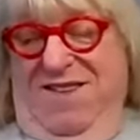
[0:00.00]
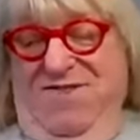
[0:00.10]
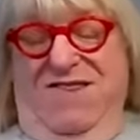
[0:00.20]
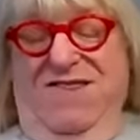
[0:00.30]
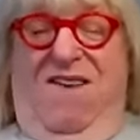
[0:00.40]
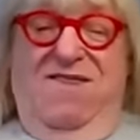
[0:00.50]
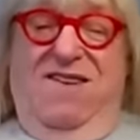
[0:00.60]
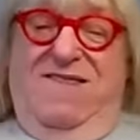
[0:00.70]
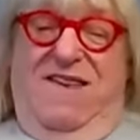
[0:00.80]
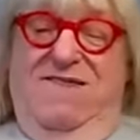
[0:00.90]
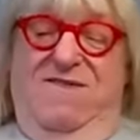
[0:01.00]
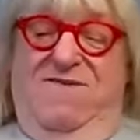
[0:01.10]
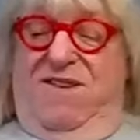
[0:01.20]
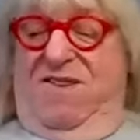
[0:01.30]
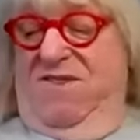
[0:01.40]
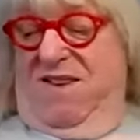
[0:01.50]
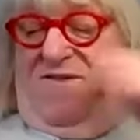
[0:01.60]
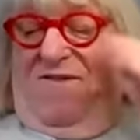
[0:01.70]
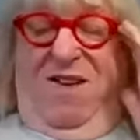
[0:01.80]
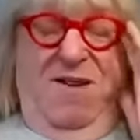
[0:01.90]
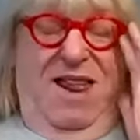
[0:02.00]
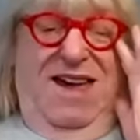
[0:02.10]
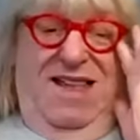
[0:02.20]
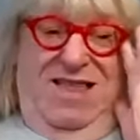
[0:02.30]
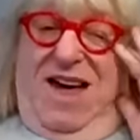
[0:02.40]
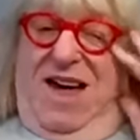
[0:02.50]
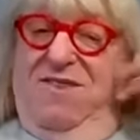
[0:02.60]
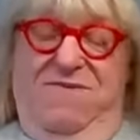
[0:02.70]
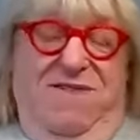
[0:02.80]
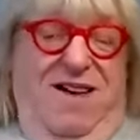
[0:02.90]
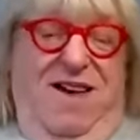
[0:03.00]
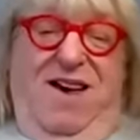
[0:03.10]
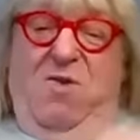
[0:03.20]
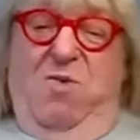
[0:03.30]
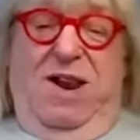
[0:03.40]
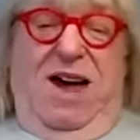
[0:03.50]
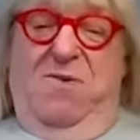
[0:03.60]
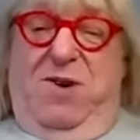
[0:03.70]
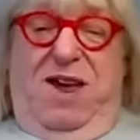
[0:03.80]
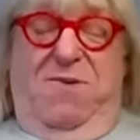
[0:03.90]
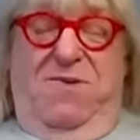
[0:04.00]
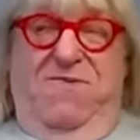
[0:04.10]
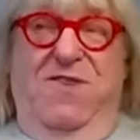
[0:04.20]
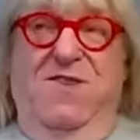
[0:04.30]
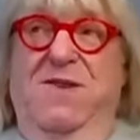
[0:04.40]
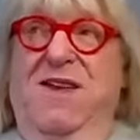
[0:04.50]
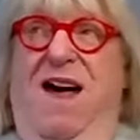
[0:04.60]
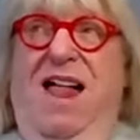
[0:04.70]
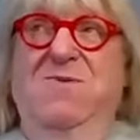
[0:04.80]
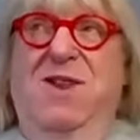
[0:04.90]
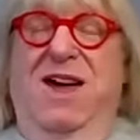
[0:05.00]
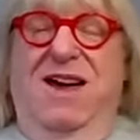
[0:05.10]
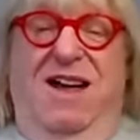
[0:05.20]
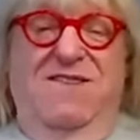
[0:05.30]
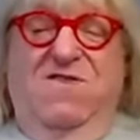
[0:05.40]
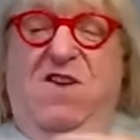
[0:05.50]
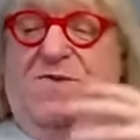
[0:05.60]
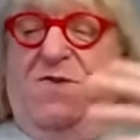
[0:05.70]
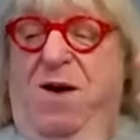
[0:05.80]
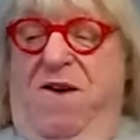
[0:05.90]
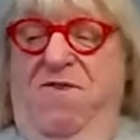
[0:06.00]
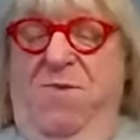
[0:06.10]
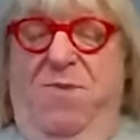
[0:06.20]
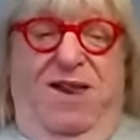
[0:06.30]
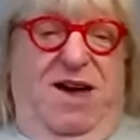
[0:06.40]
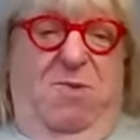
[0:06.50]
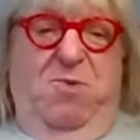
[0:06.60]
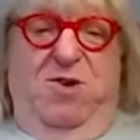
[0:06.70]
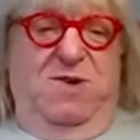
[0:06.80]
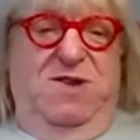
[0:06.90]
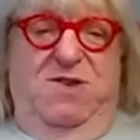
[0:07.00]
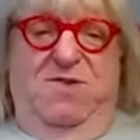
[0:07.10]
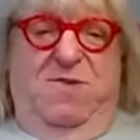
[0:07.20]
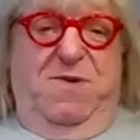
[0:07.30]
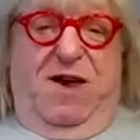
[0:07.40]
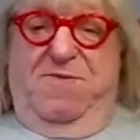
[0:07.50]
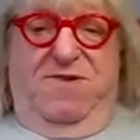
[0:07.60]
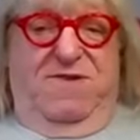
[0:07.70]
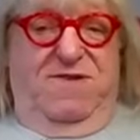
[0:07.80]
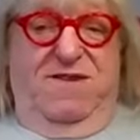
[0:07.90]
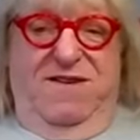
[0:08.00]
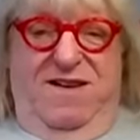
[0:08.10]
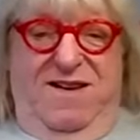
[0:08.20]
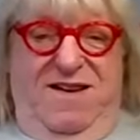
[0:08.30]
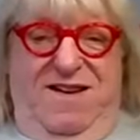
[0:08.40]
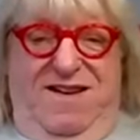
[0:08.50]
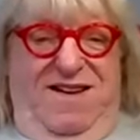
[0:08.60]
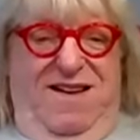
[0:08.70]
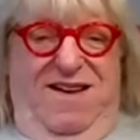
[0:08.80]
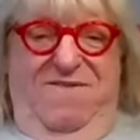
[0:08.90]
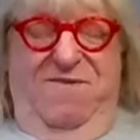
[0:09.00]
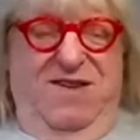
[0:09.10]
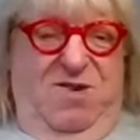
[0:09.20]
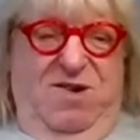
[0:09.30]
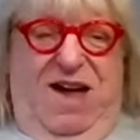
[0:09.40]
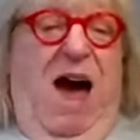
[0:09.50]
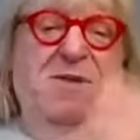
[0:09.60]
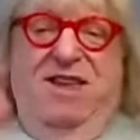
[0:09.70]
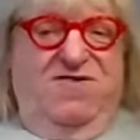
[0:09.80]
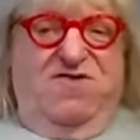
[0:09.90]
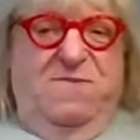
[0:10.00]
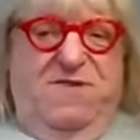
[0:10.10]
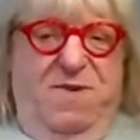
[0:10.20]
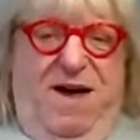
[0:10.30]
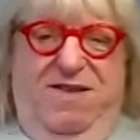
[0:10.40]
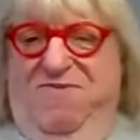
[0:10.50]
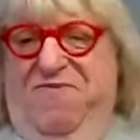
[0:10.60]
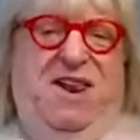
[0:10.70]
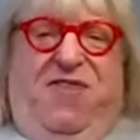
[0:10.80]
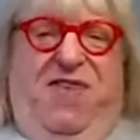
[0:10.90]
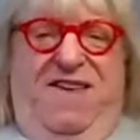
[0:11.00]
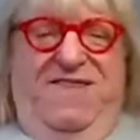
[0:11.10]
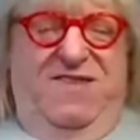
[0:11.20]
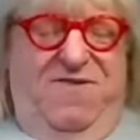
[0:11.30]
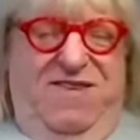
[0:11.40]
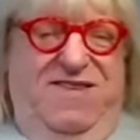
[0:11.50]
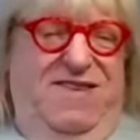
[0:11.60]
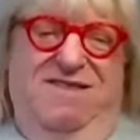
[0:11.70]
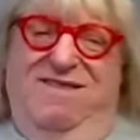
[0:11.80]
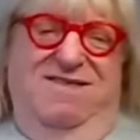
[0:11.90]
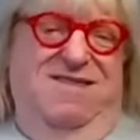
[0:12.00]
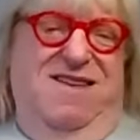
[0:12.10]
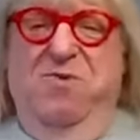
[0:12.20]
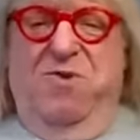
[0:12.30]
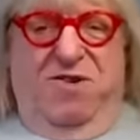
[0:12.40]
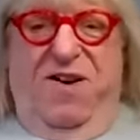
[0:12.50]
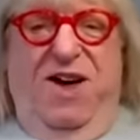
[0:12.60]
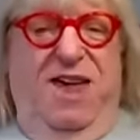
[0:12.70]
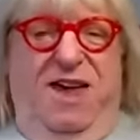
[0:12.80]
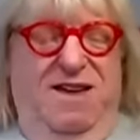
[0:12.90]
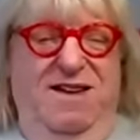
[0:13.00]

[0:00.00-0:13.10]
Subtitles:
a sense of fun. I mean, I get a lot of when I first went to Hollywood, I got scripts from everybody I worked with at newspapers. Comedy scripts about funny things, they weren't funny.